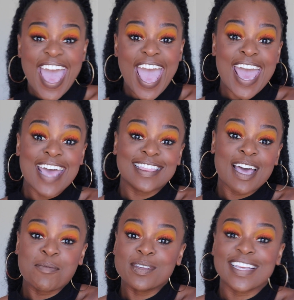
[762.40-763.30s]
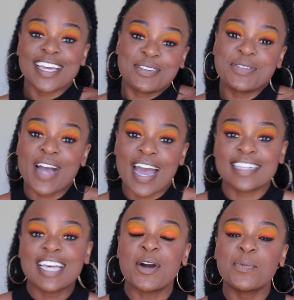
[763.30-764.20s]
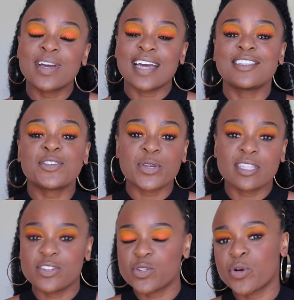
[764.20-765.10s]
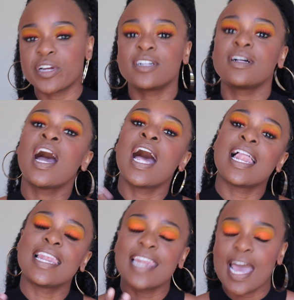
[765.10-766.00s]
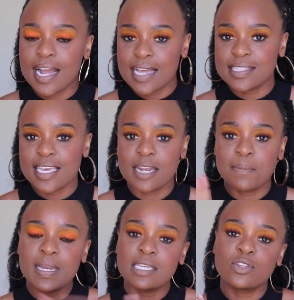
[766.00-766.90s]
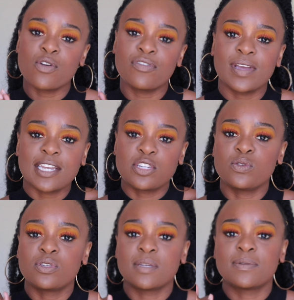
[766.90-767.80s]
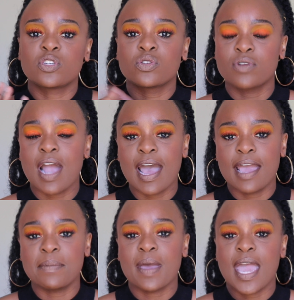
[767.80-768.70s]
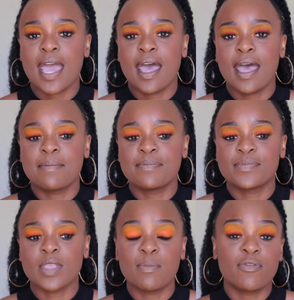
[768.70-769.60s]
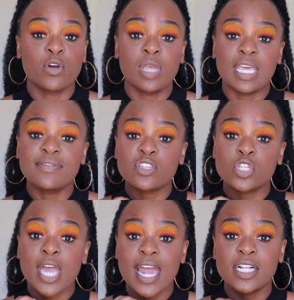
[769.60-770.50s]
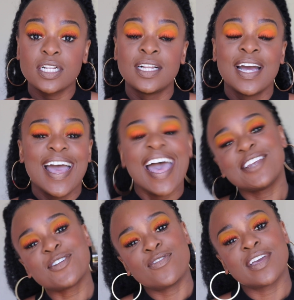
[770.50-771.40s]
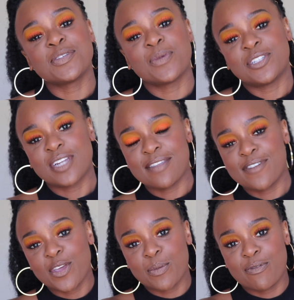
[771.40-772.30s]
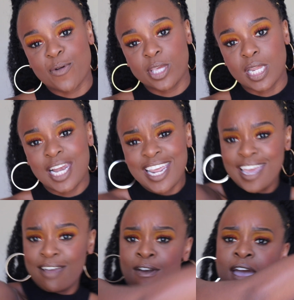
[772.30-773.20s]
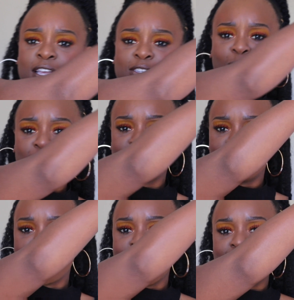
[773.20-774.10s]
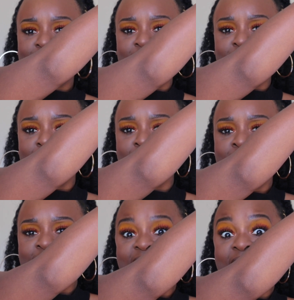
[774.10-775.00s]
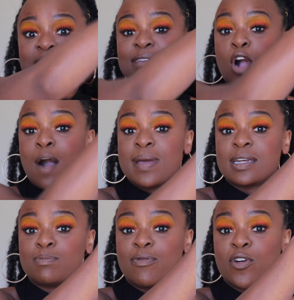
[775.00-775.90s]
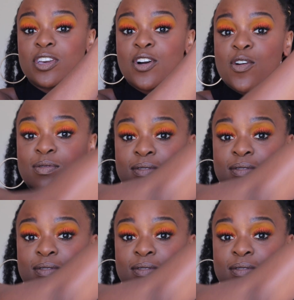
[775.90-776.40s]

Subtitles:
And that was it, you guys. I hope you guys enjoyed the tutorial. Like I said, please don't forget to subscribe before you leave this channel, and don't forget to watch another video before you leave. So watch a video right here and leave a comment before you go.